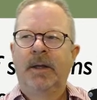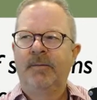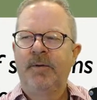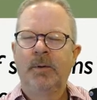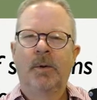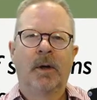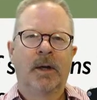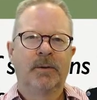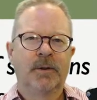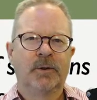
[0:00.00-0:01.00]
If you are
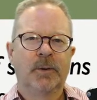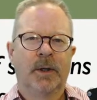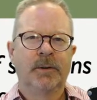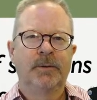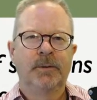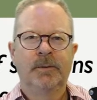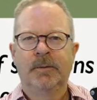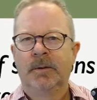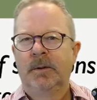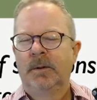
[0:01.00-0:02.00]
out there trying
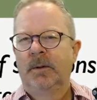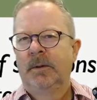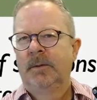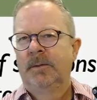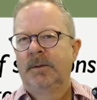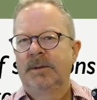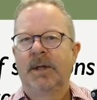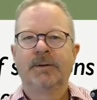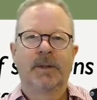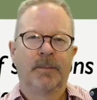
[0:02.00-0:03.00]
to
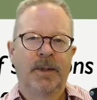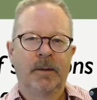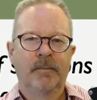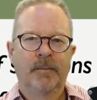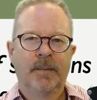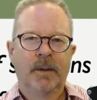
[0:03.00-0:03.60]
sell something